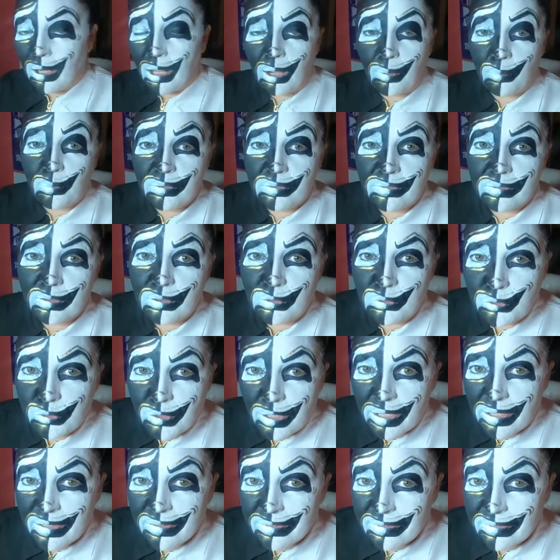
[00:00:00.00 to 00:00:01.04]
I would
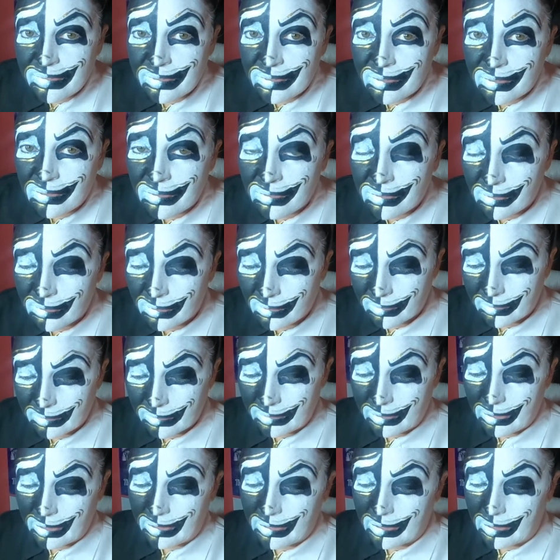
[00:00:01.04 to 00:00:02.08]
suggest
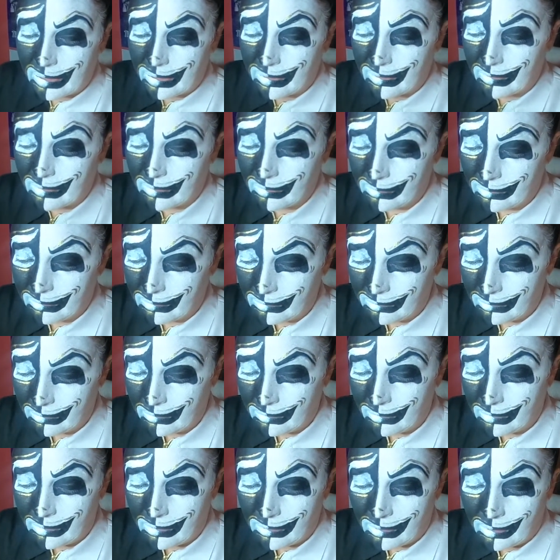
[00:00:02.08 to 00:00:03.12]
getting,
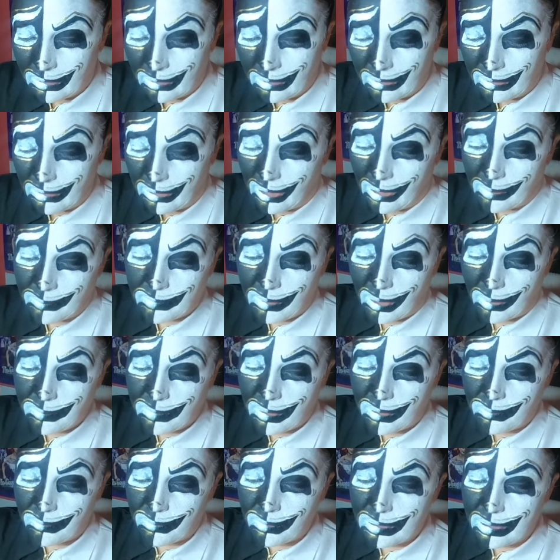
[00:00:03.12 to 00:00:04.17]
I'm, I'm
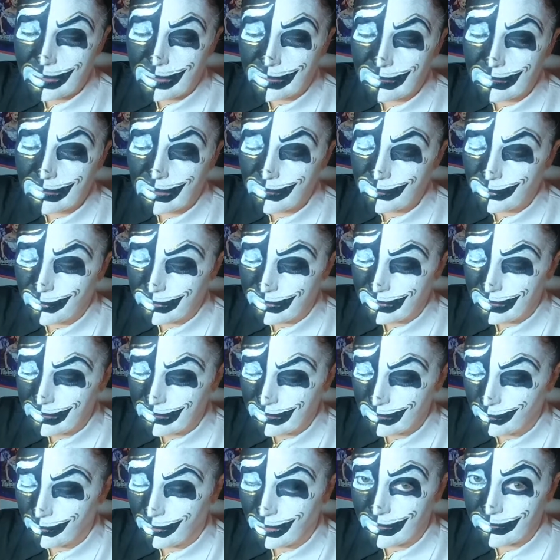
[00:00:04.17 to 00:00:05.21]
not really in love with
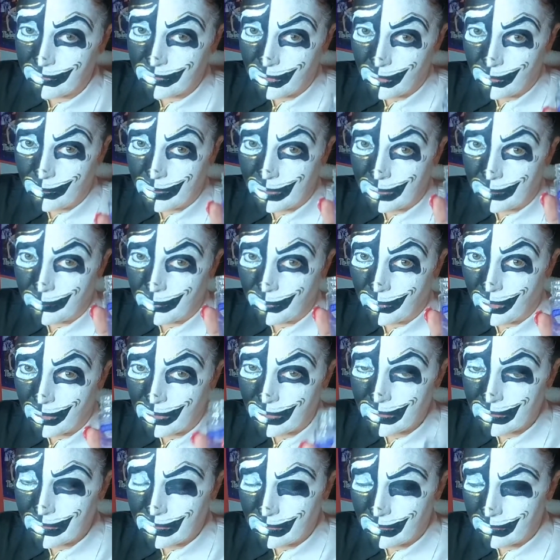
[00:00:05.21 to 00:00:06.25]
this Graftobian
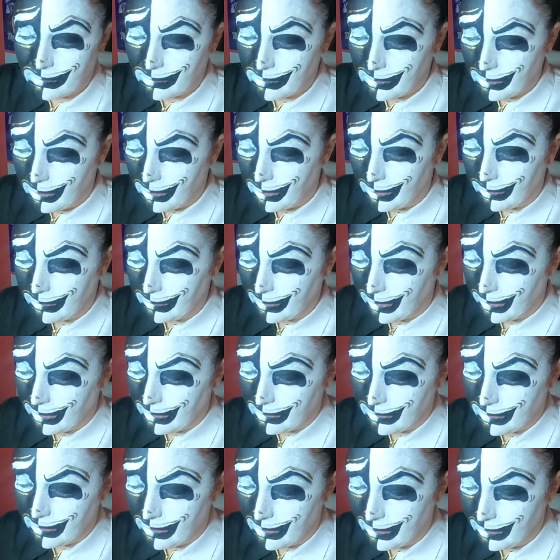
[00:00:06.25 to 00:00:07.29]
product. I
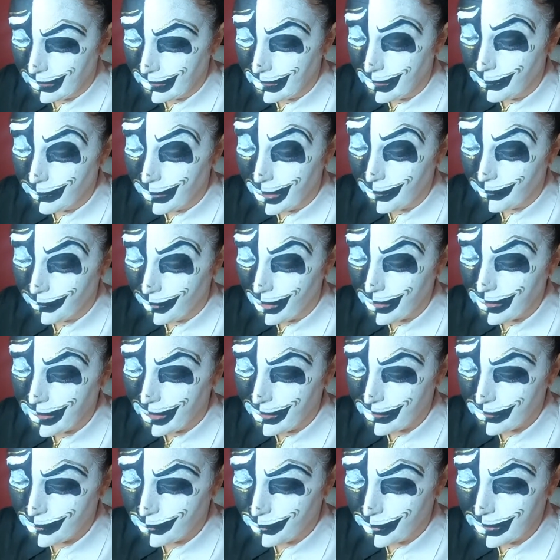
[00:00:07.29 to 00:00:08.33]
like the, the Mehron
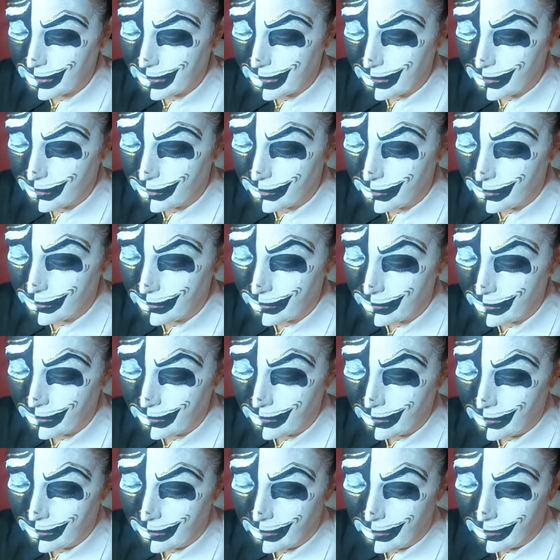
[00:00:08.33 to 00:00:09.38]
has really good
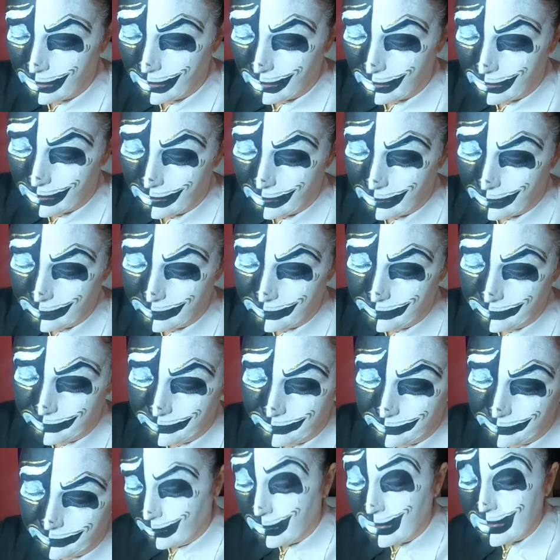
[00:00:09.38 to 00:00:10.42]
um,
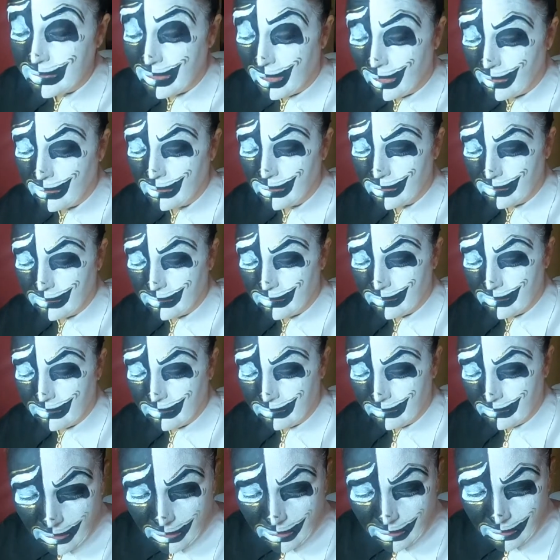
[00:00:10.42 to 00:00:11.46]
metallics.
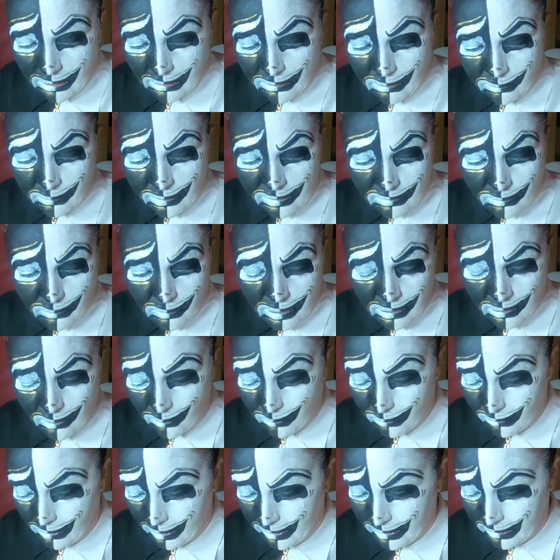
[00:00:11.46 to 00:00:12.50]
Uh, the reason why I
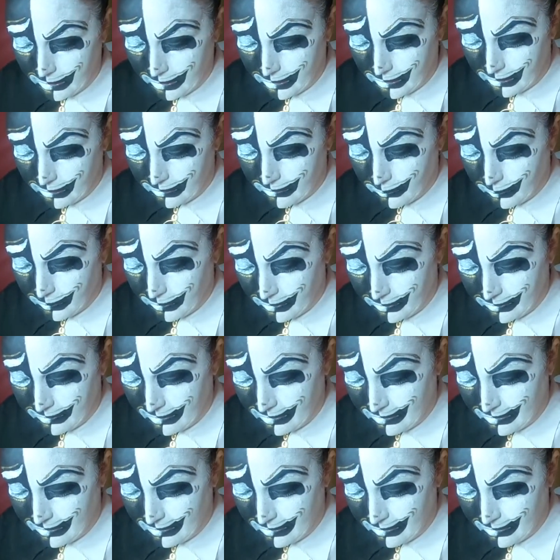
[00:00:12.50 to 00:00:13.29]
don't like it is because